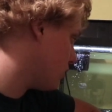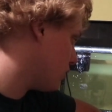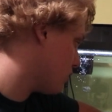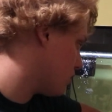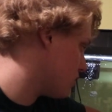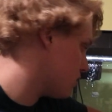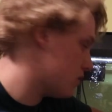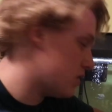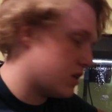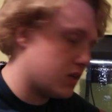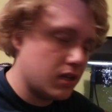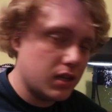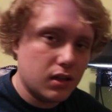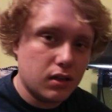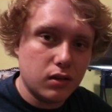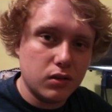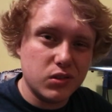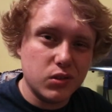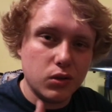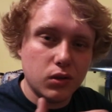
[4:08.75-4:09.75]
harder. They take
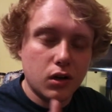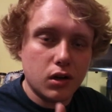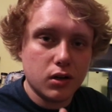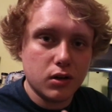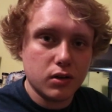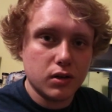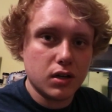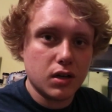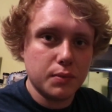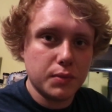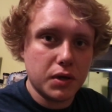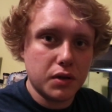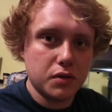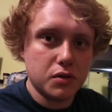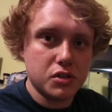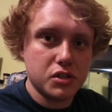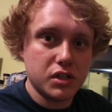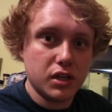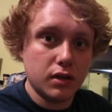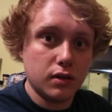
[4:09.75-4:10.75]
a little longer to come out of their
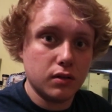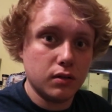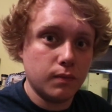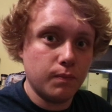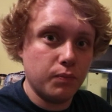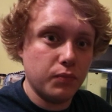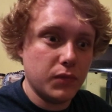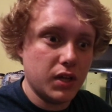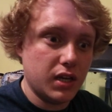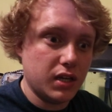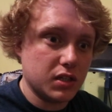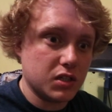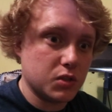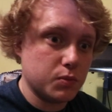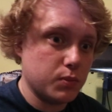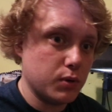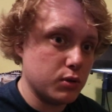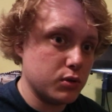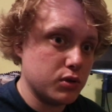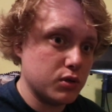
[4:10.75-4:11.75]
shell and
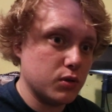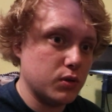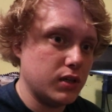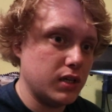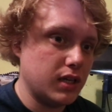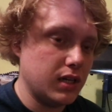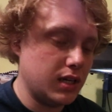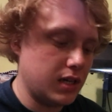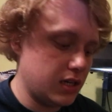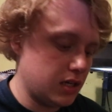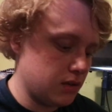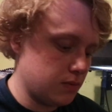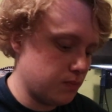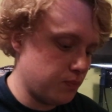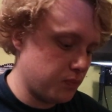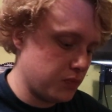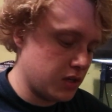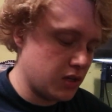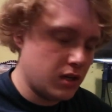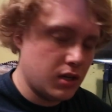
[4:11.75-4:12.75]
expose so he can eat them.
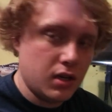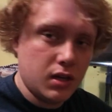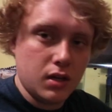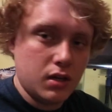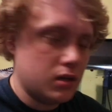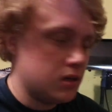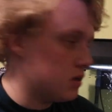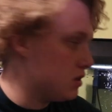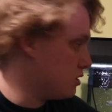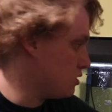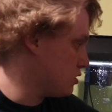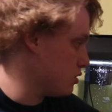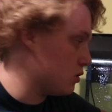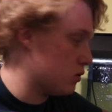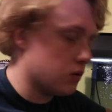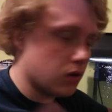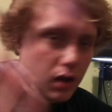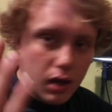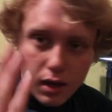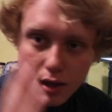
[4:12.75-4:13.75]

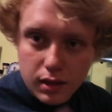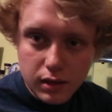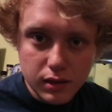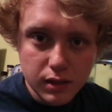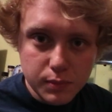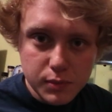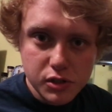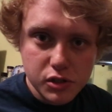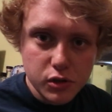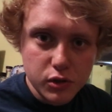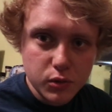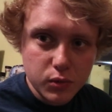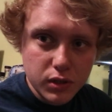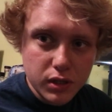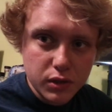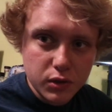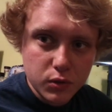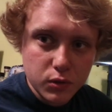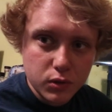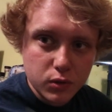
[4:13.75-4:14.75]
So let me show you what I
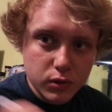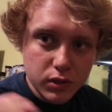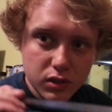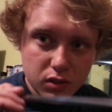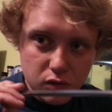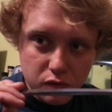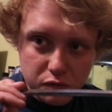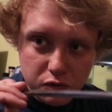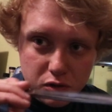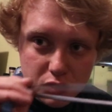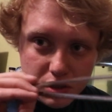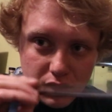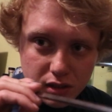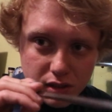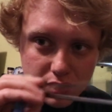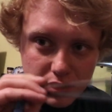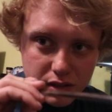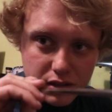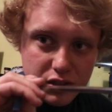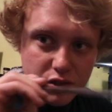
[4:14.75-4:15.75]
do real quick. So first,
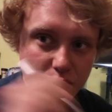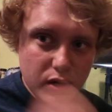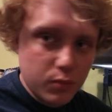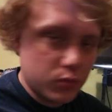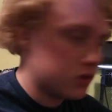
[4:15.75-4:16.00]
let's grab